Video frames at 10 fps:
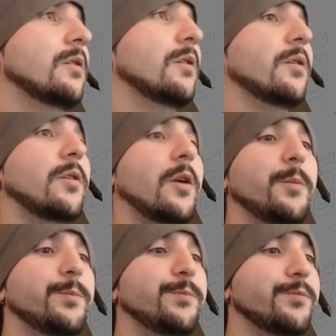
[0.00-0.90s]
Okay.
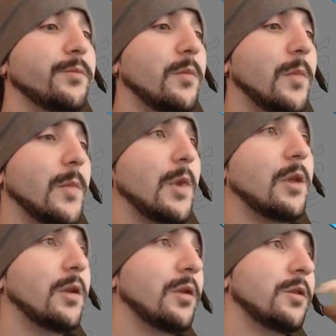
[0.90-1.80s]

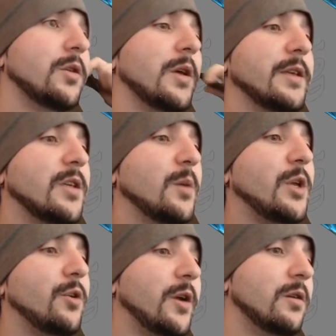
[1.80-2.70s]
Yeah, that's gonna be great.